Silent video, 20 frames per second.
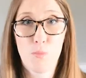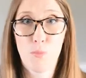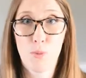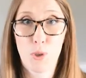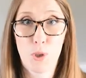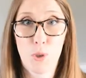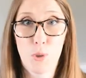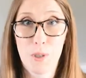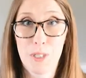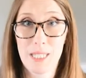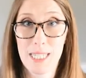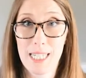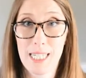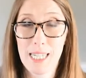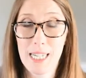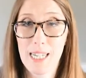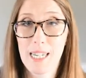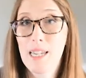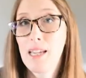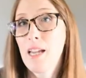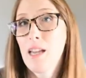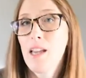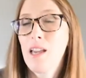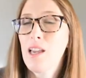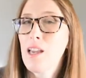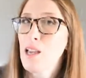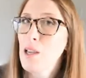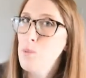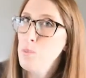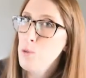brew a tea
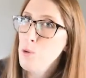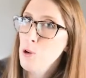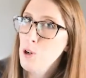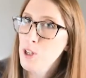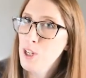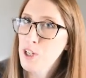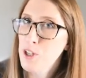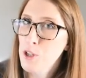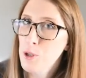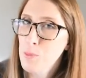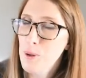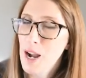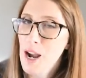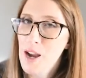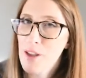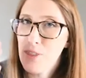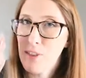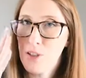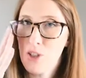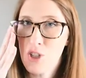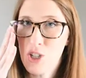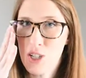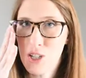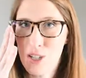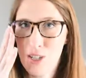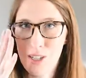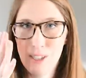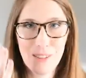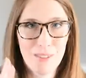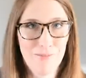and pour it in your bath and
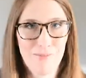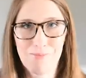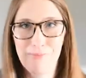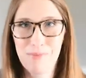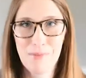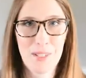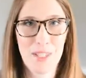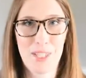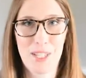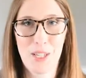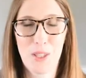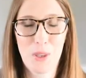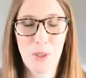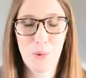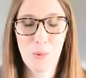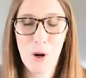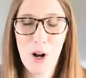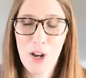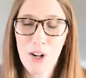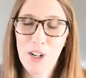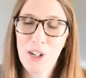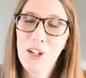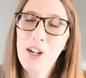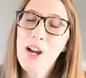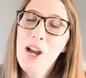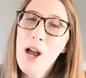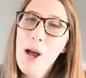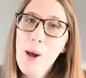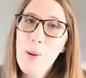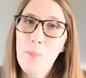just sit in the water,
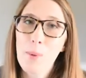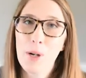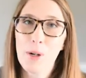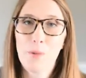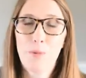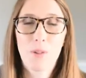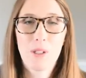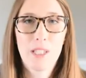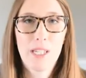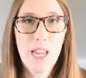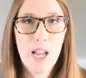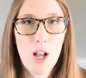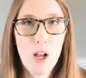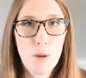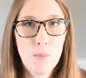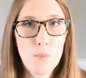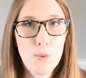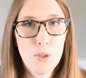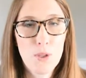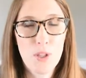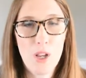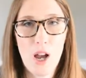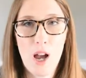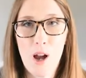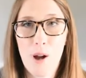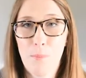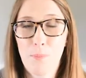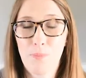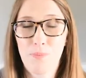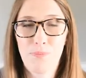but it really helps
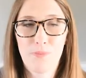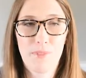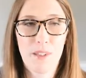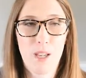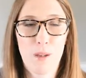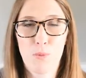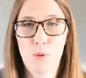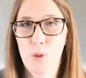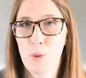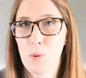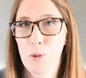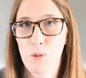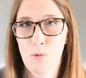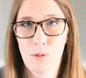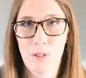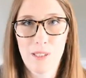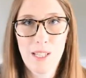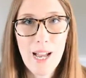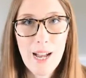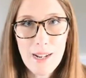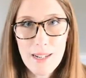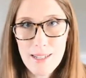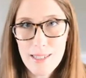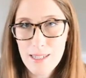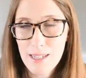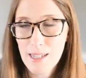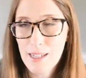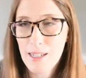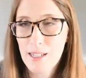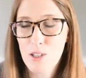you with
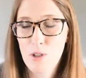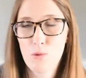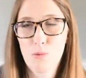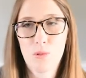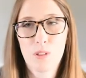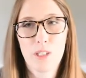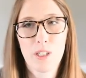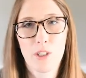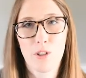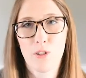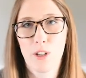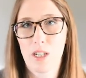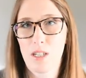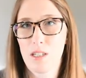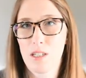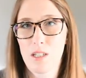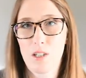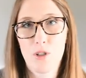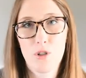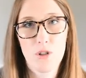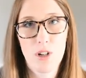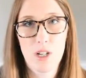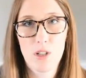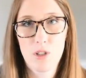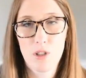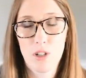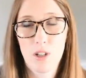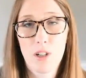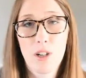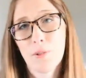relaxing. It's really a great
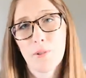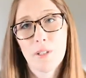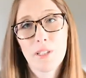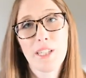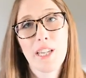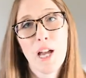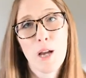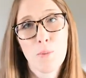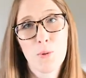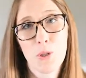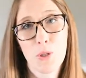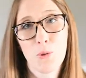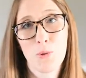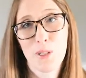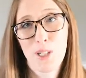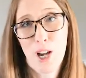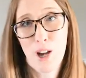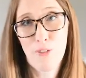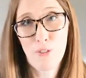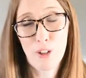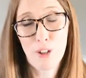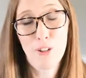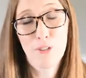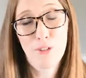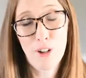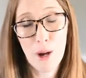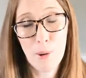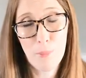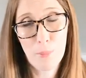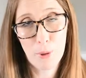de-stressor. It really helps you recover
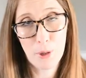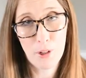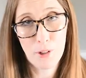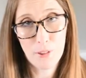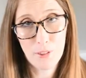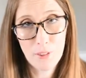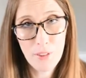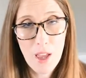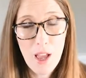from birth.